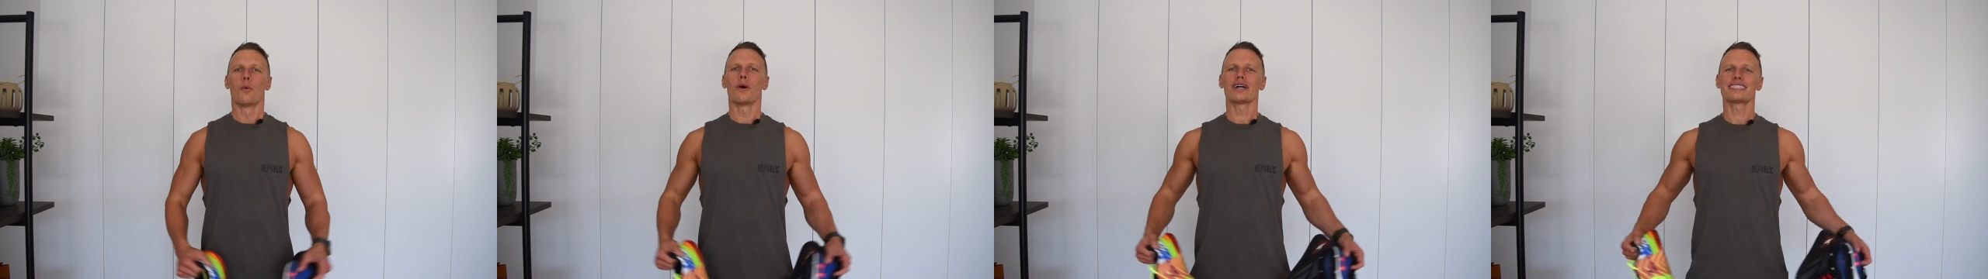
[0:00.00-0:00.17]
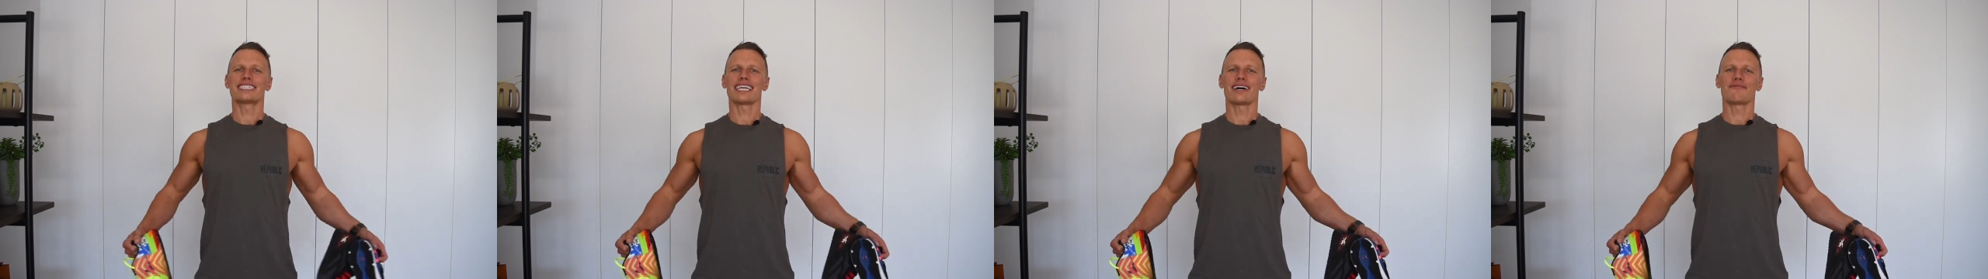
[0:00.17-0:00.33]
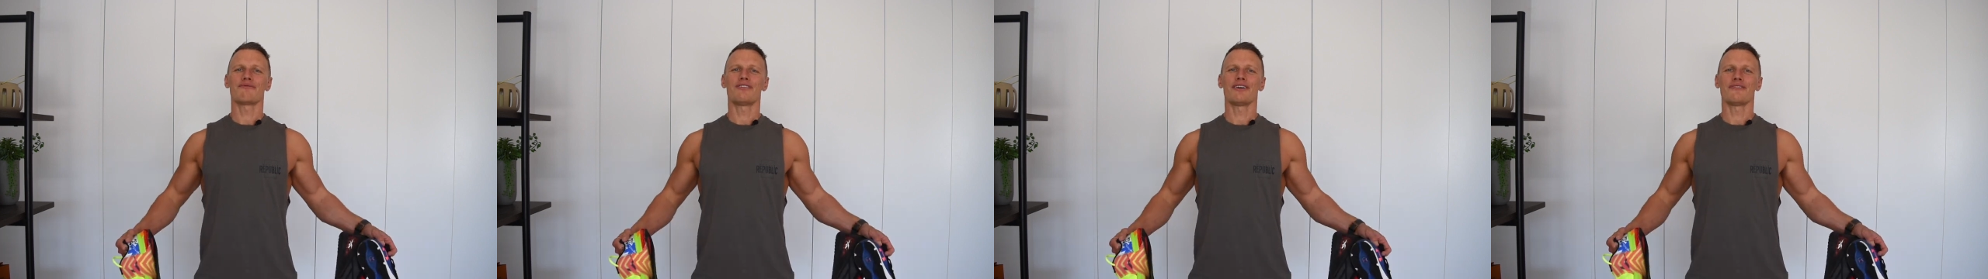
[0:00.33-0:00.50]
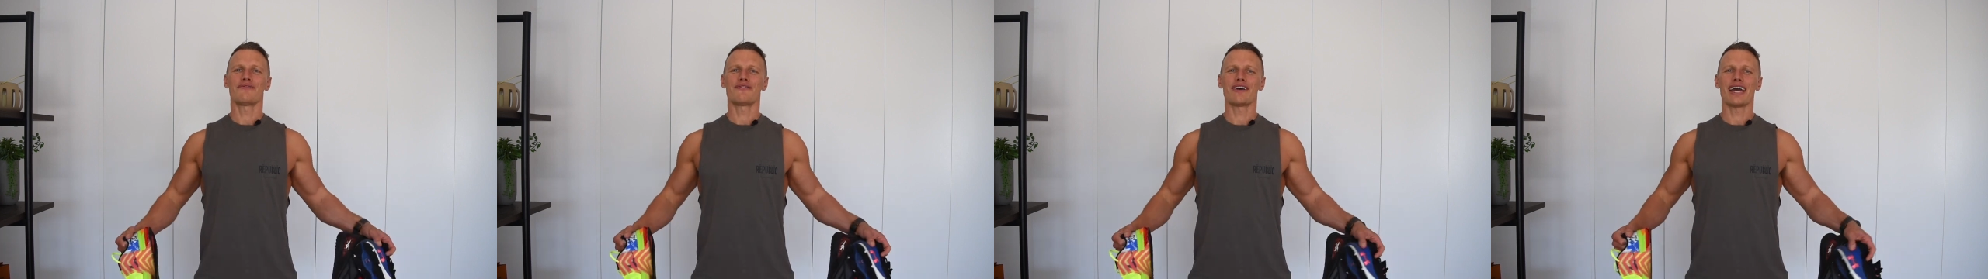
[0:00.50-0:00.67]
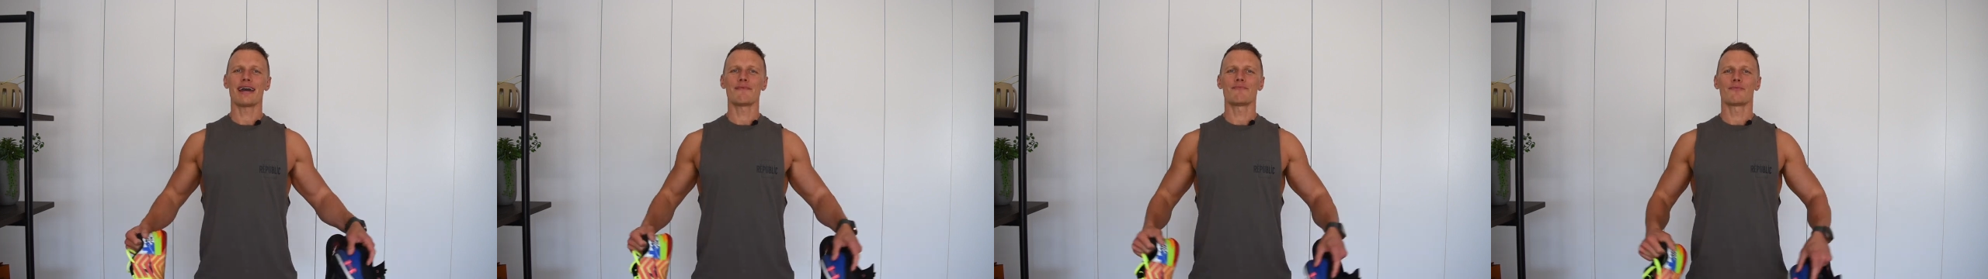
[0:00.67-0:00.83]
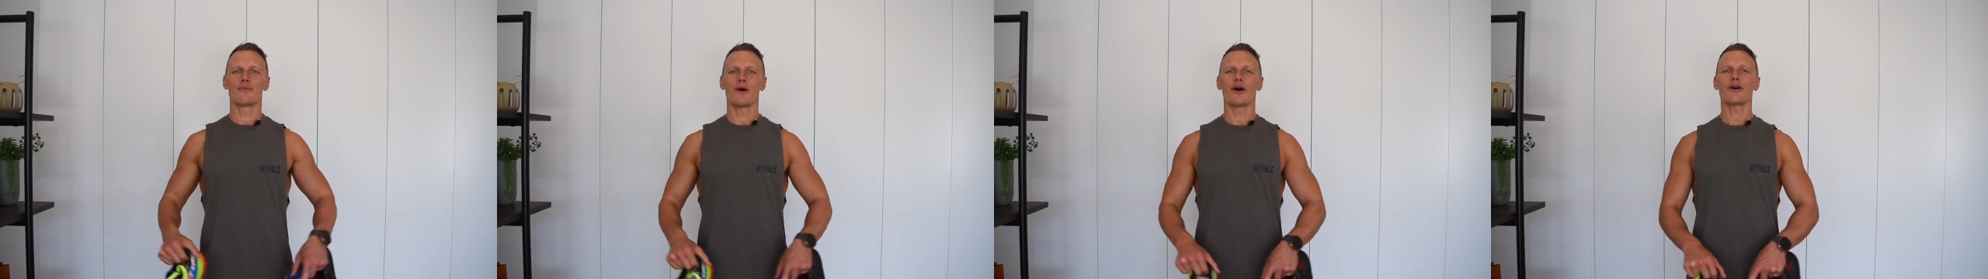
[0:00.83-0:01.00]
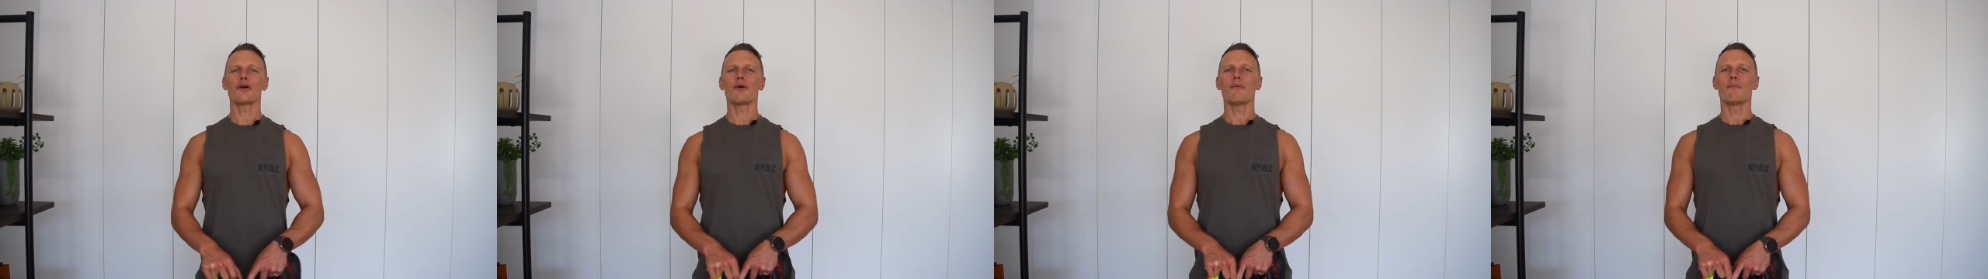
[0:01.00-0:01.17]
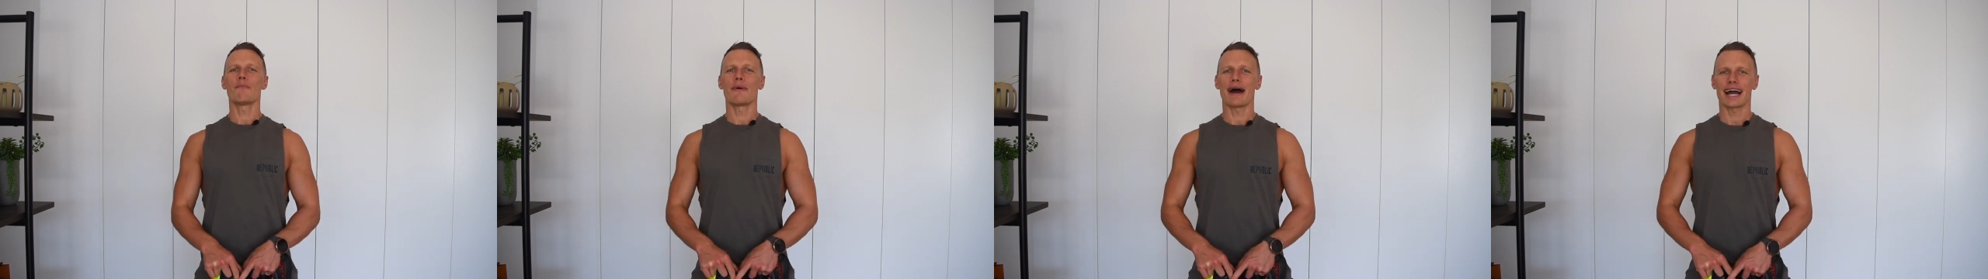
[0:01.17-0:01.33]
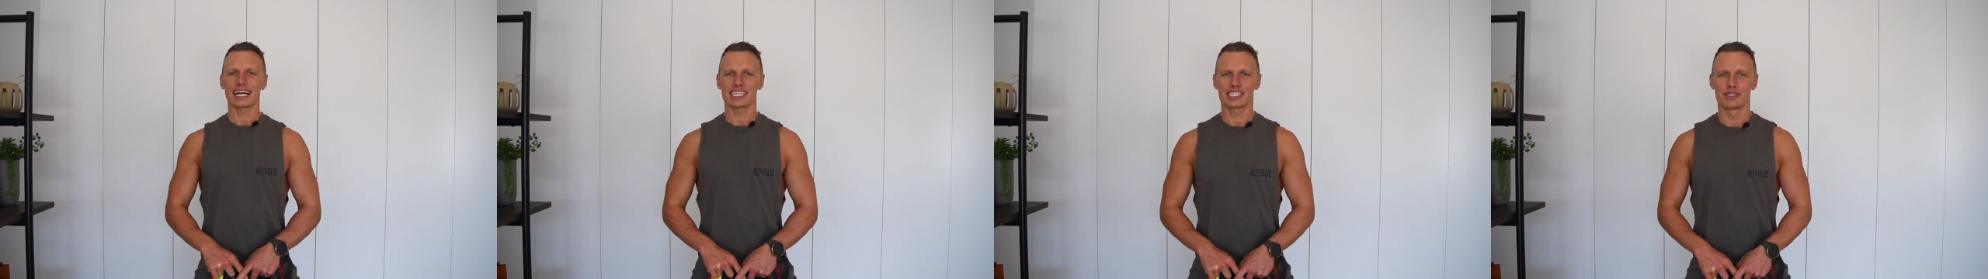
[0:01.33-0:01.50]
What's up Fit Fam?
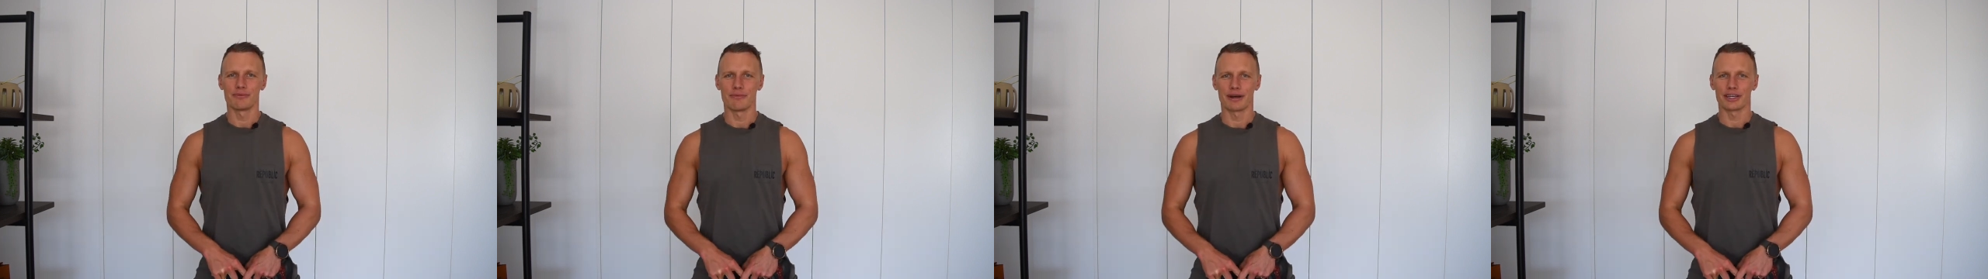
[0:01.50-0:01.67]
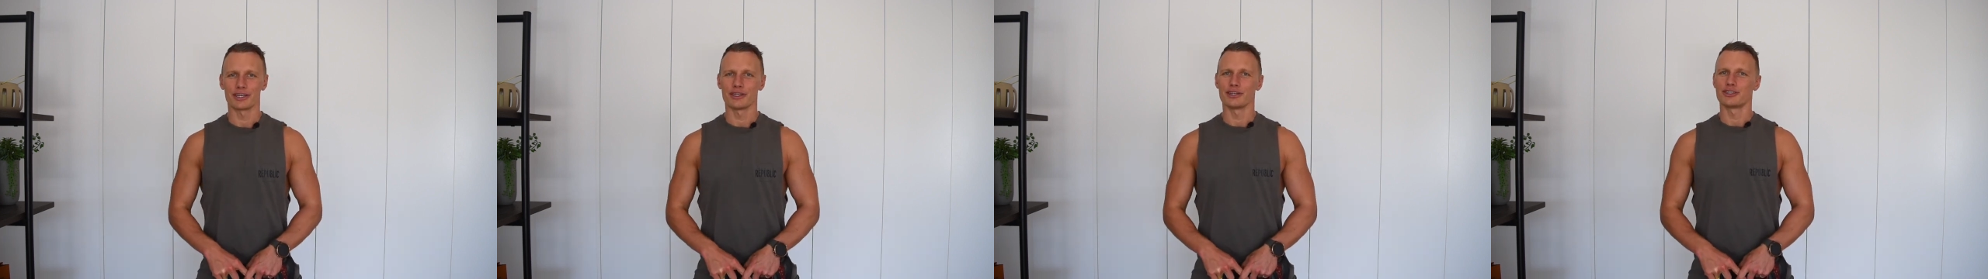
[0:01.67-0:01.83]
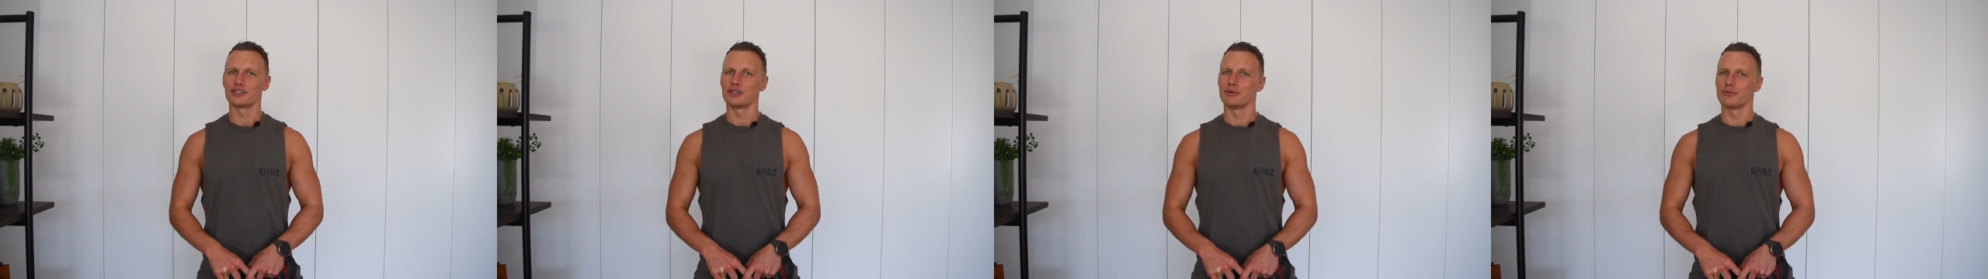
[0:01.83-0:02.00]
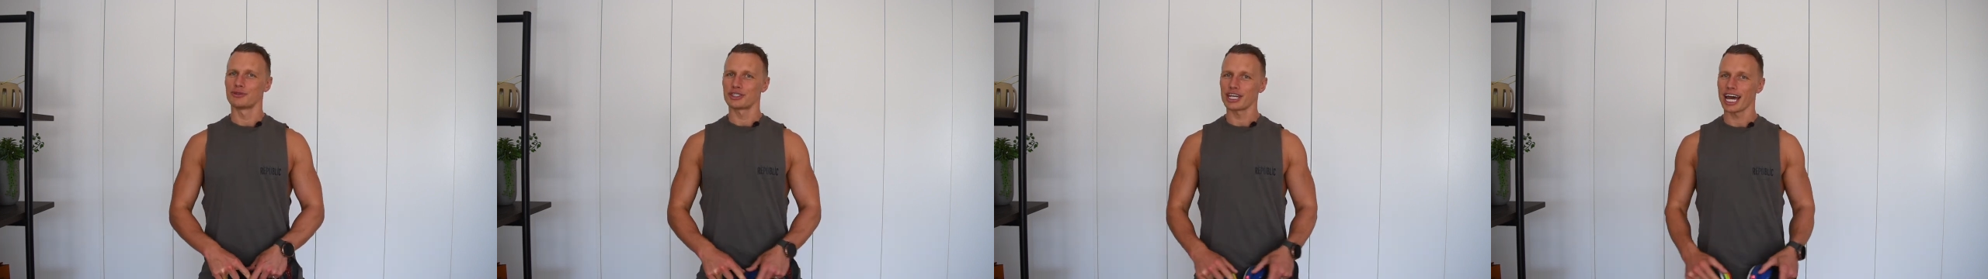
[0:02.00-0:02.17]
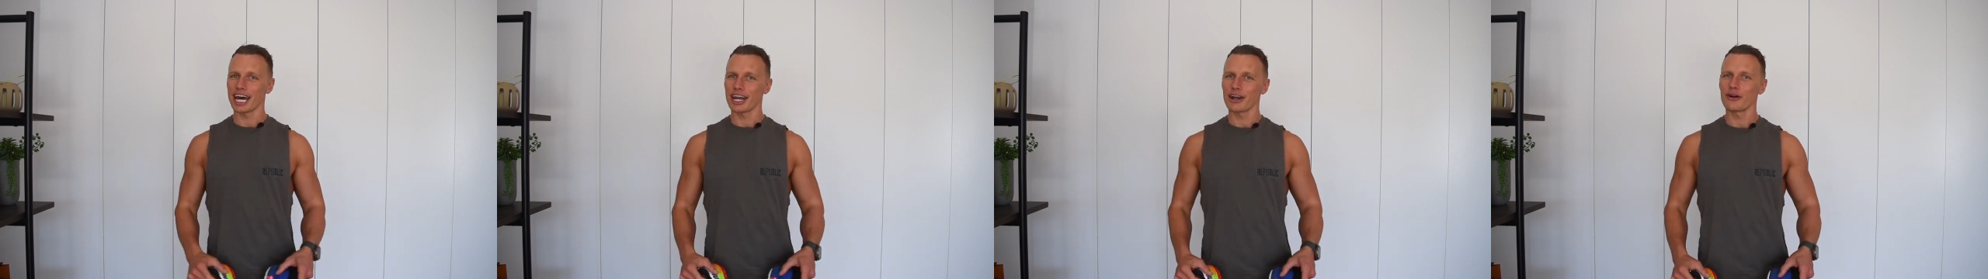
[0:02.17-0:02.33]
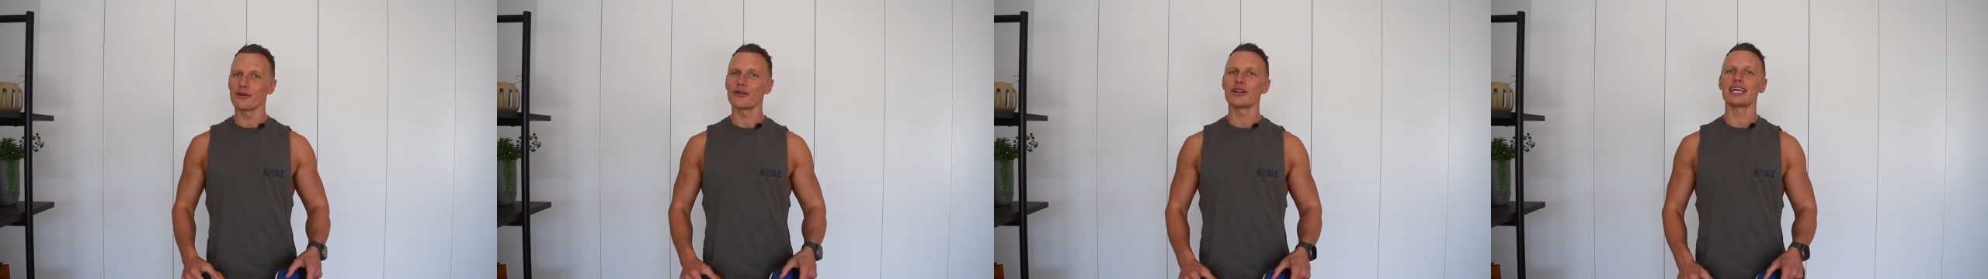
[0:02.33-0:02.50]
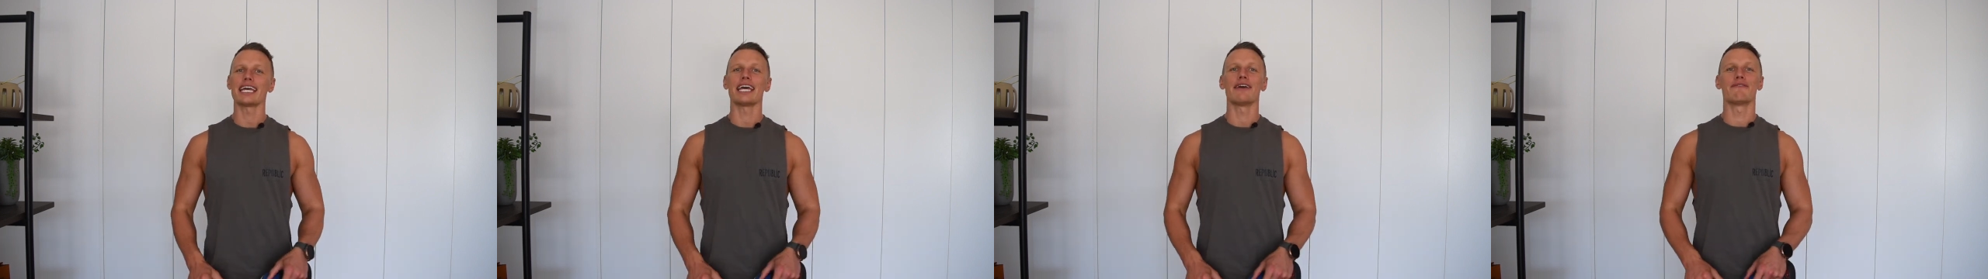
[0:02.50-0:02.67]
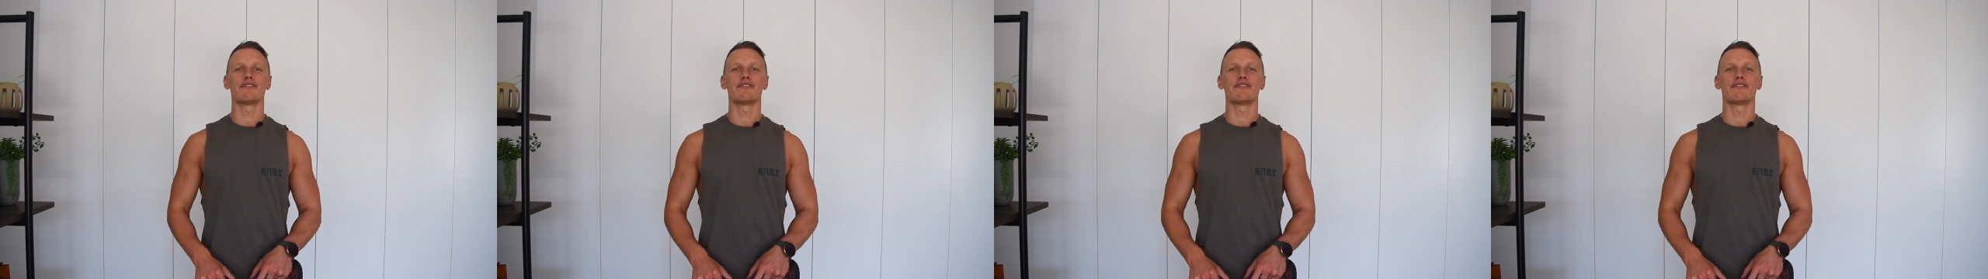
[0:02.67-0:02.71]
Welcome back to my YouTube channel.